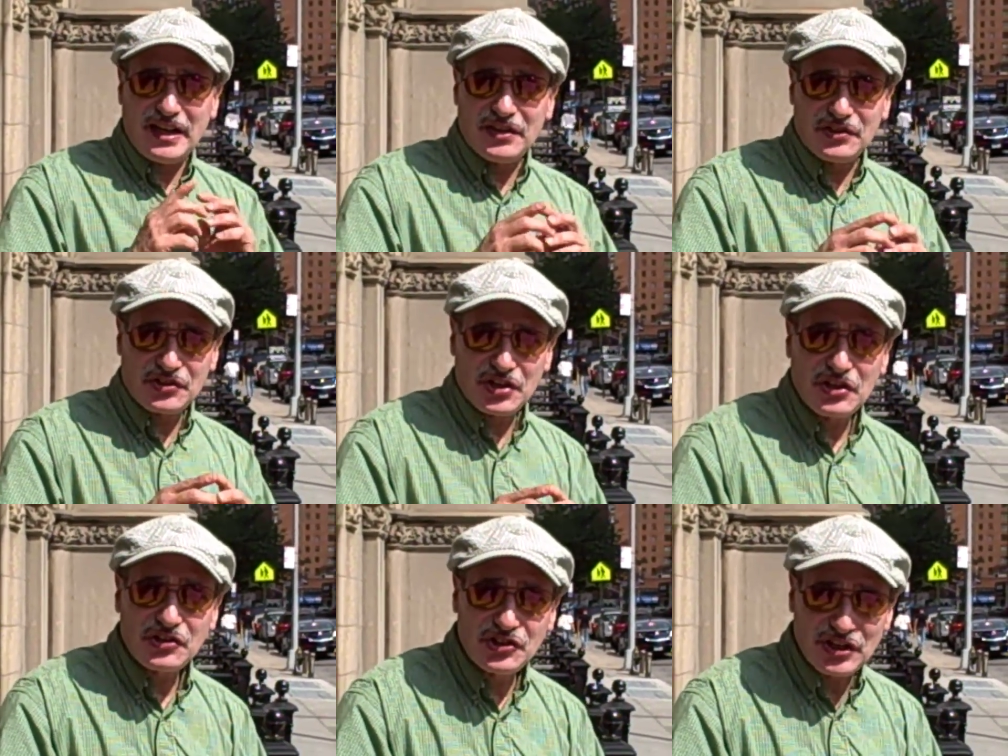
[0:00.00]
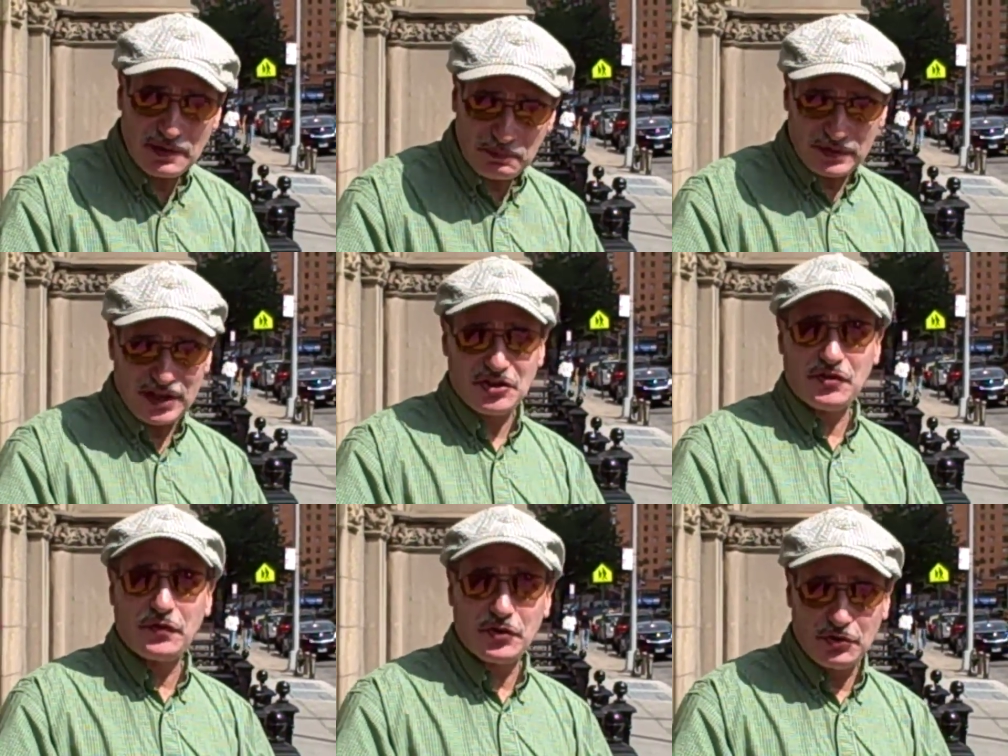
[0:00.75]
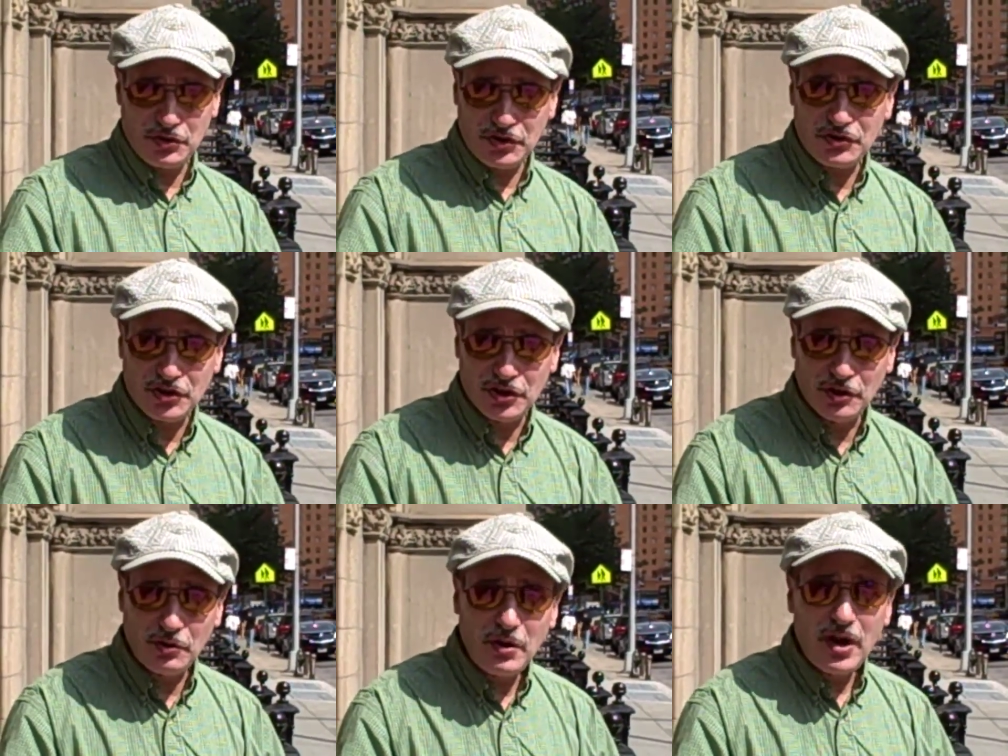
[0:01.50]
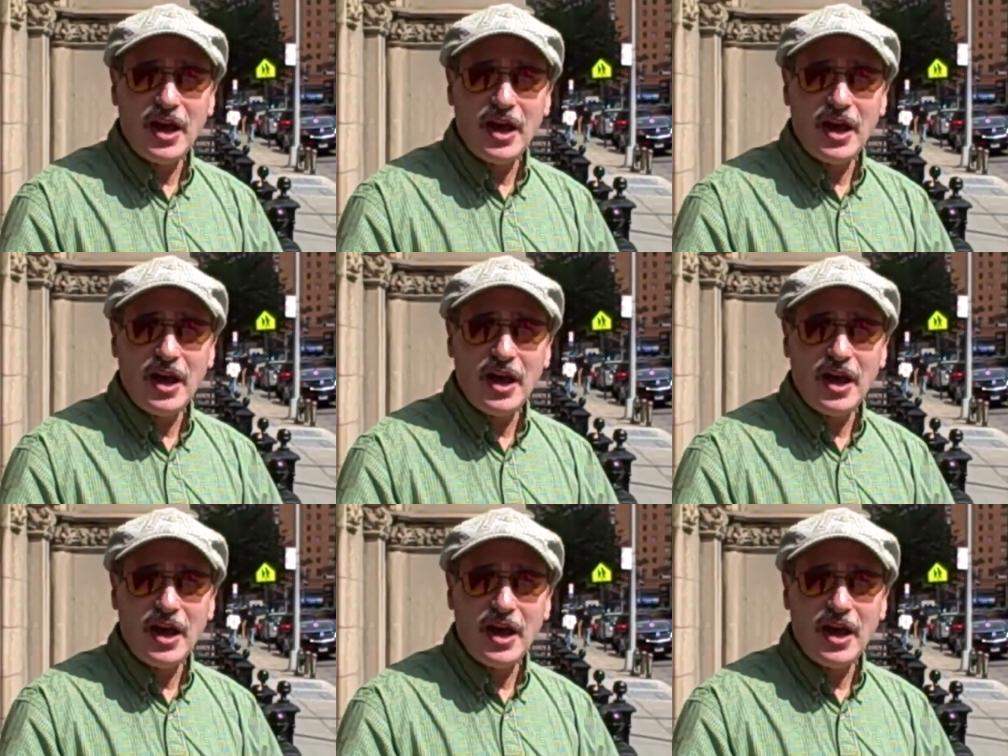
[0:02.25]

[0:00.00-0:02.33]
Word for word: is simplest for you to do